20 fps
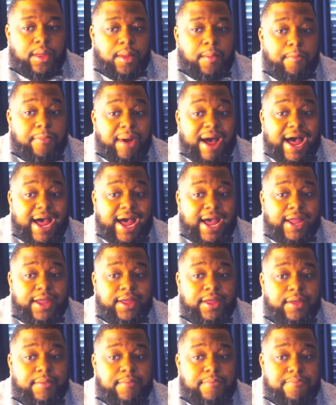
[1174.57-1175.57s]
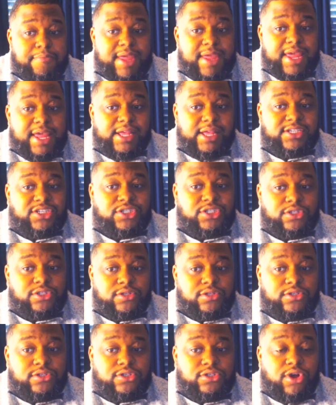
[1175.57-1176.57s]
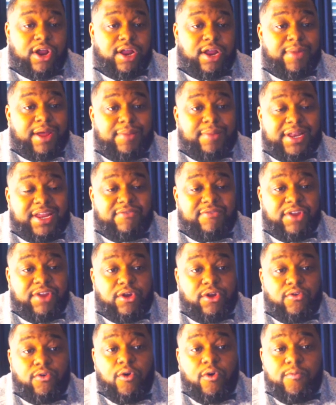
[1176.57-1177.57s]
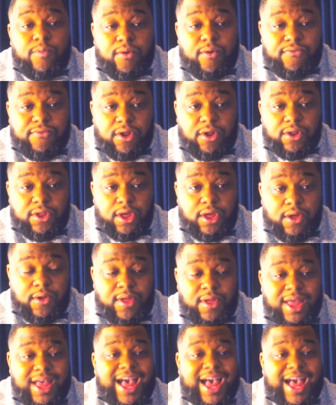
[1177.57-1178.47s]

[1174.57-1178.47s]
By me starting my dividend growth portfolio,